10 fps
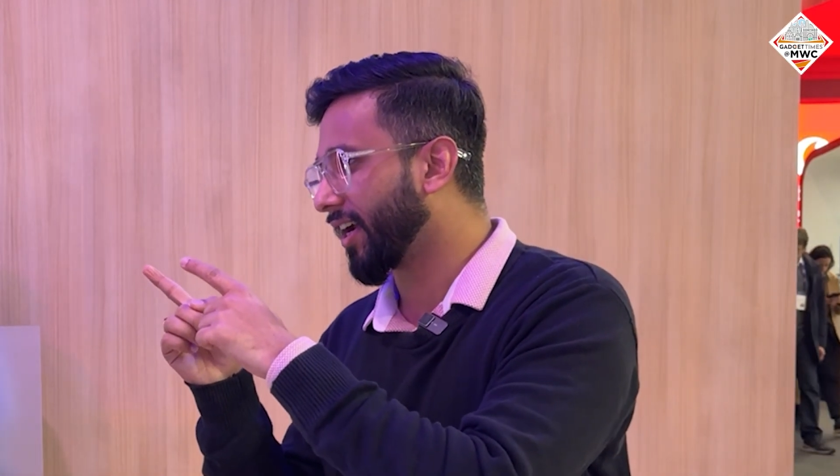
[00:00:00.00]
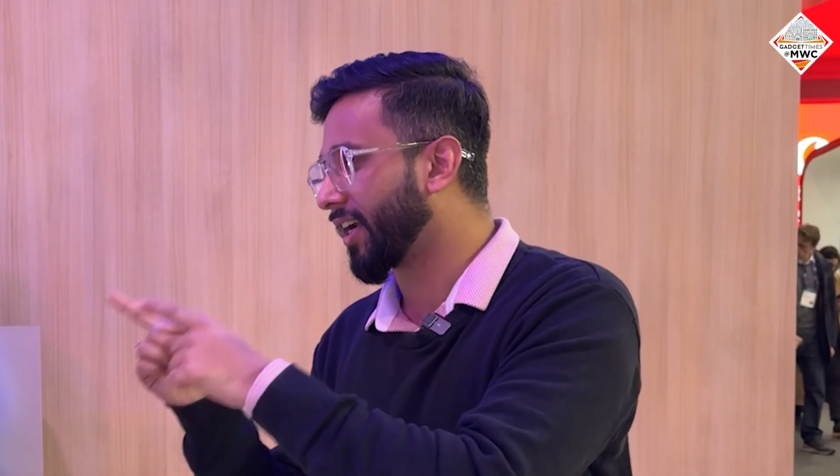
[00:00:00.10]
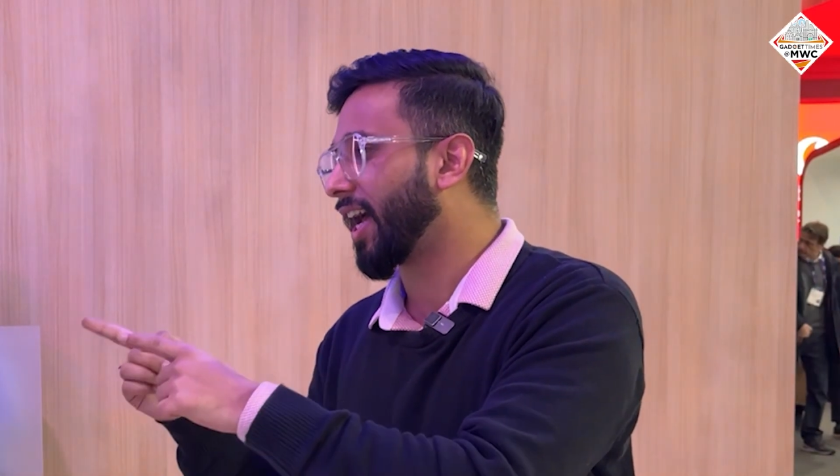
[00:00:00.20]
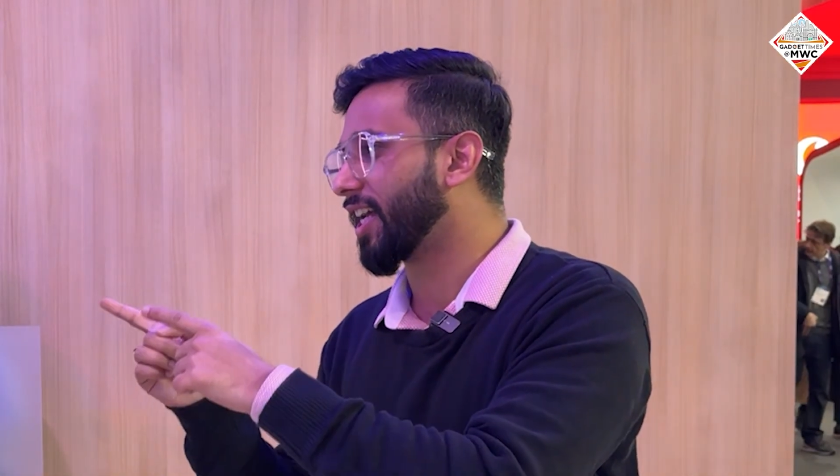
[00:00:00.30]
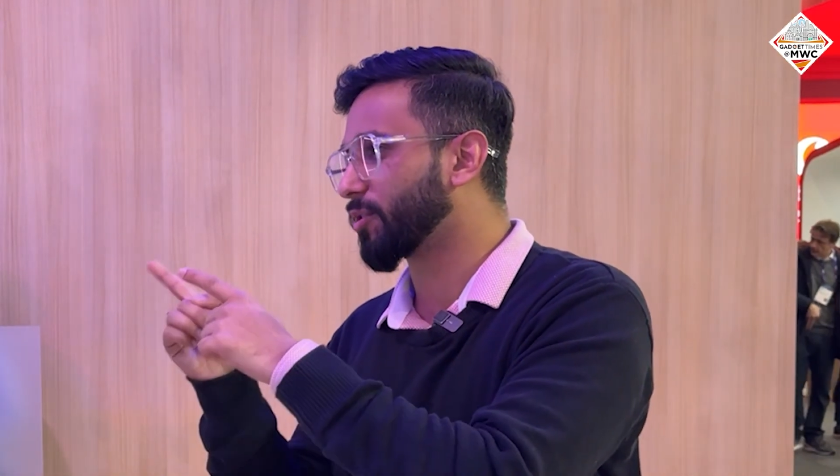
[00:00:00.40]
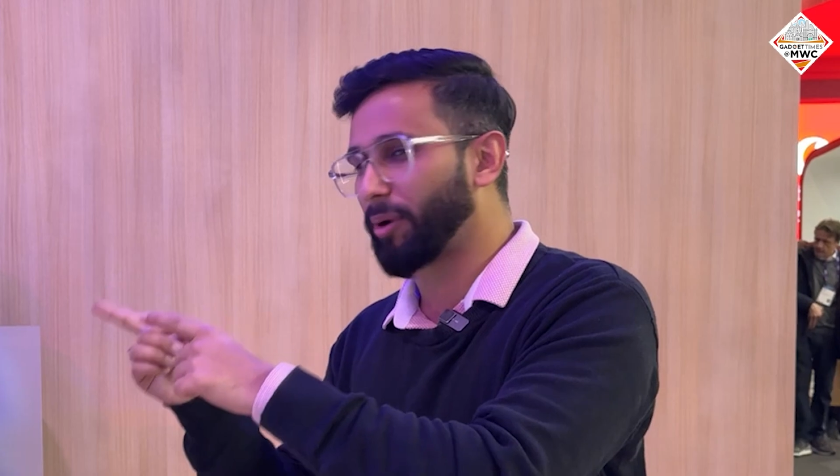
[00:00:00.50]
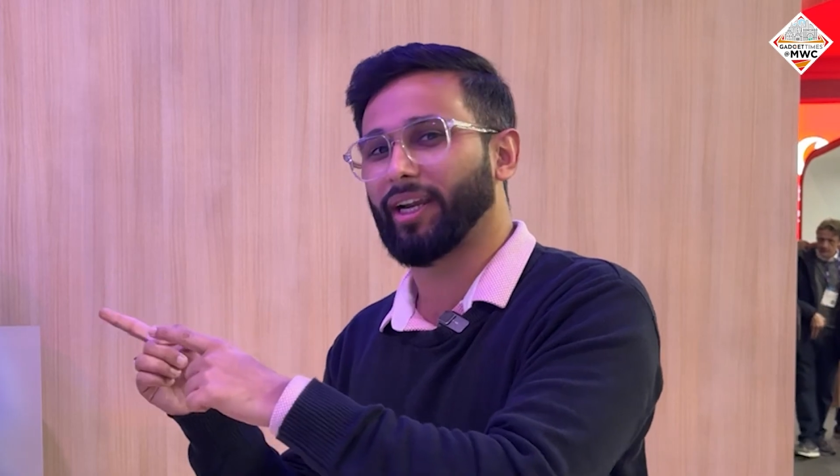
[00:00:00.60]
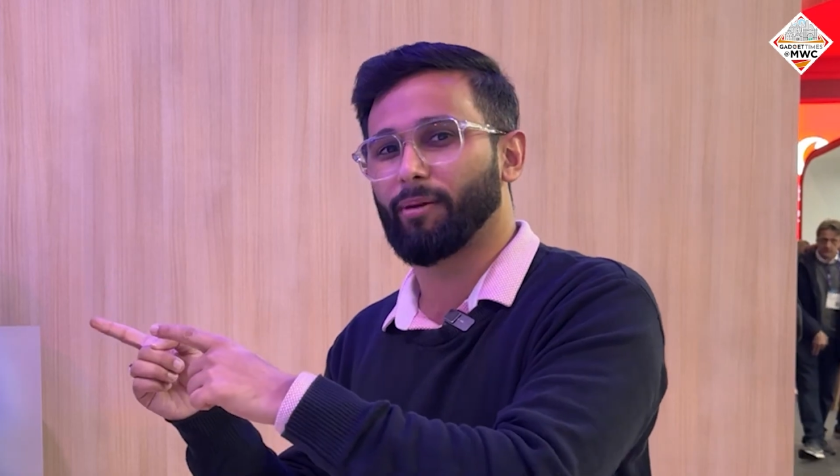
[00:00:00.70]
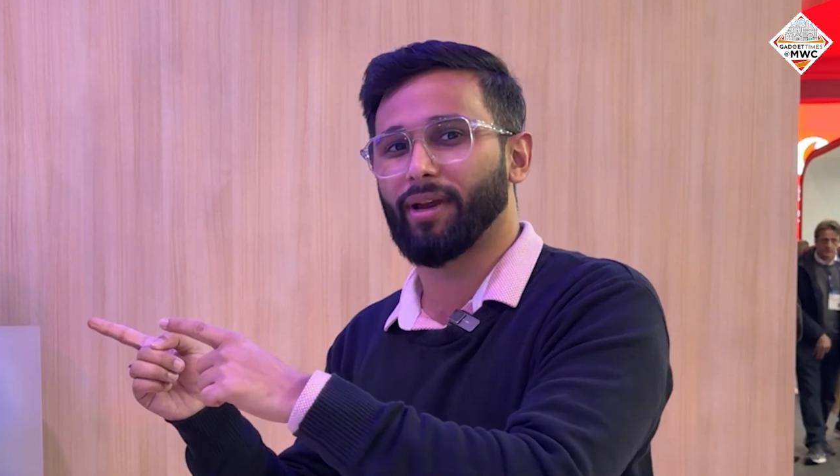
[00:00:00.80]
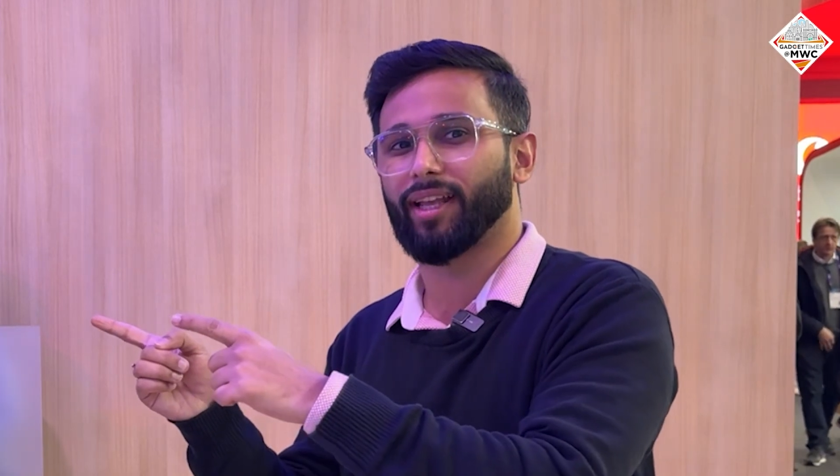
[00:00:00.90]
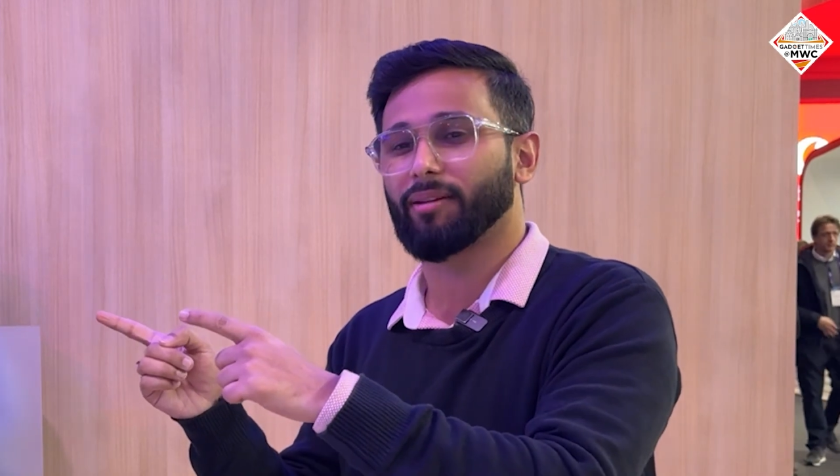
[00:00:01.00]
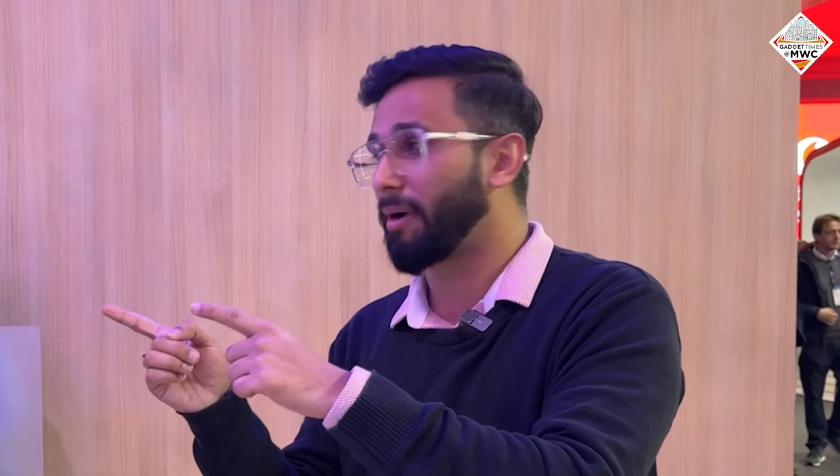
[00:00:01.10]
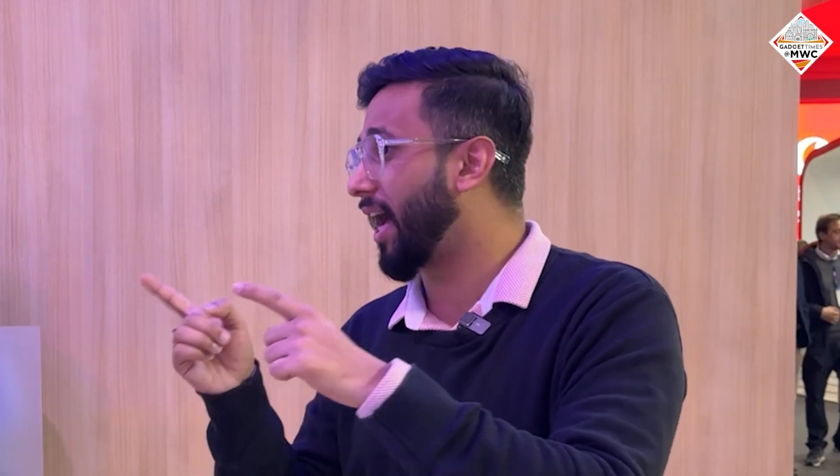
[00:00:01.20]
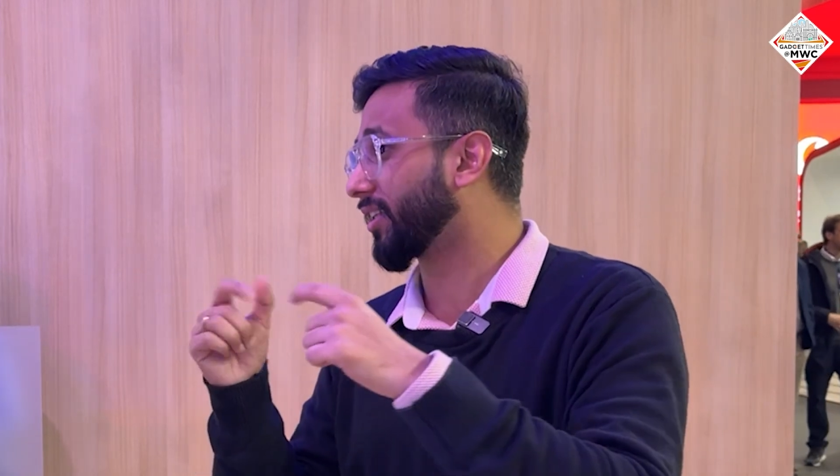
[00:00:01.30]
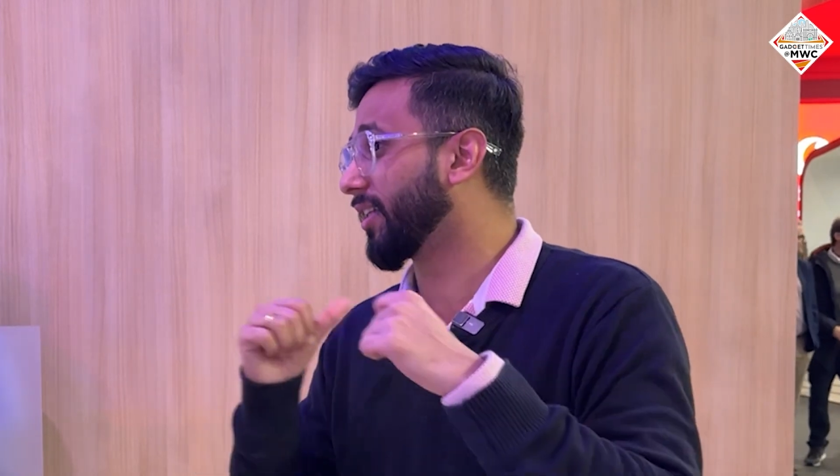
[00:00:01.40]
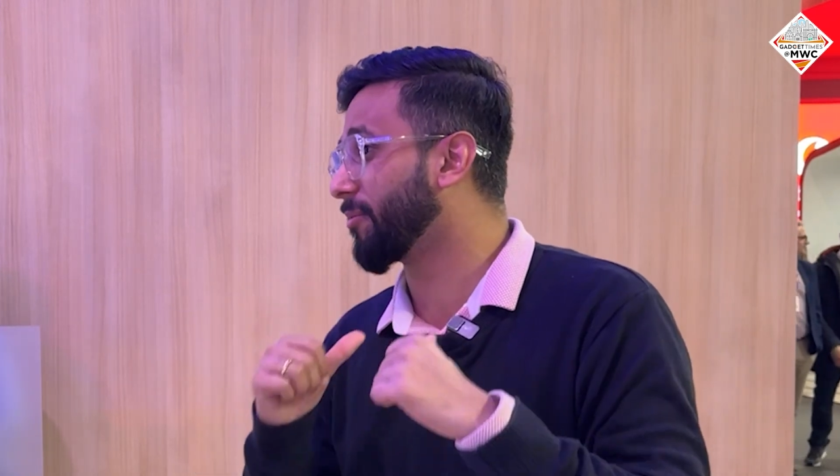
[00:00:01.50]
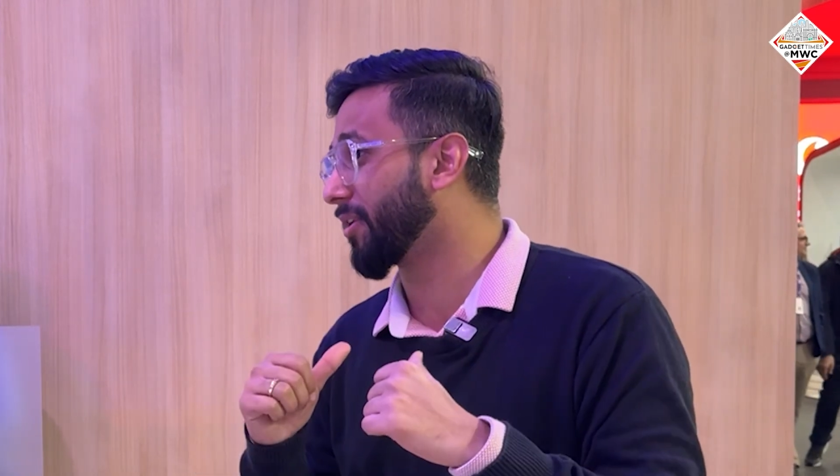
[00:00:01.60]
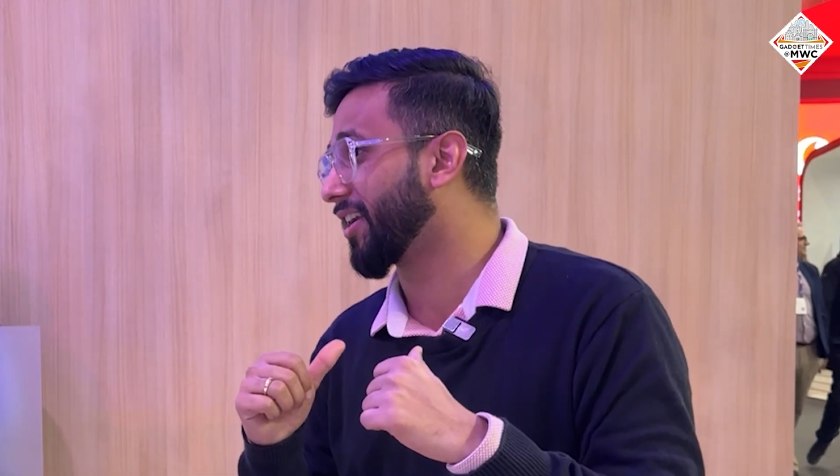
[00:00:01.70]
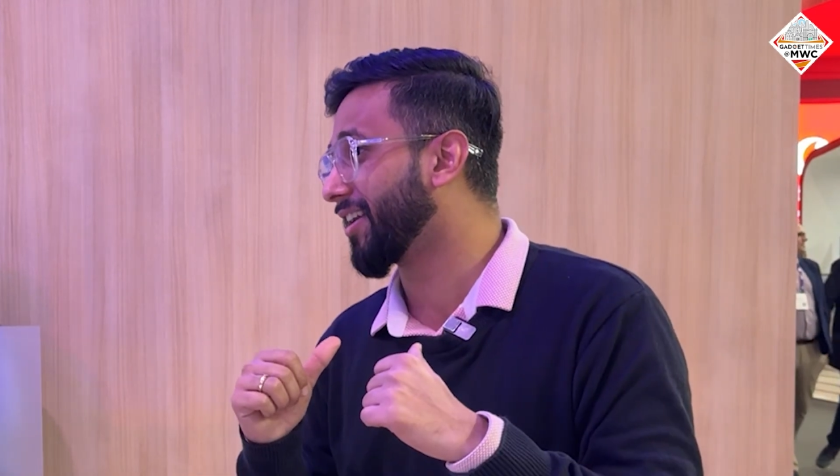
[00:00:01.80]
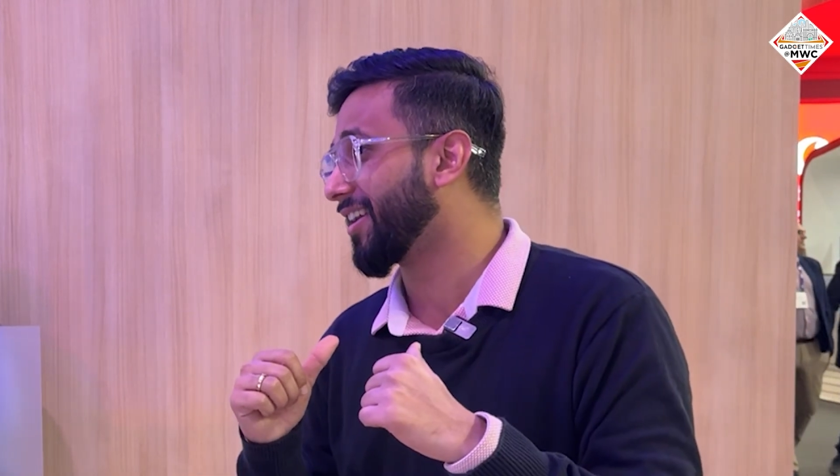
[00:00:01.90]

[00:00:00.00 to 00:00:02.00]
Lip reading: it has better math than me.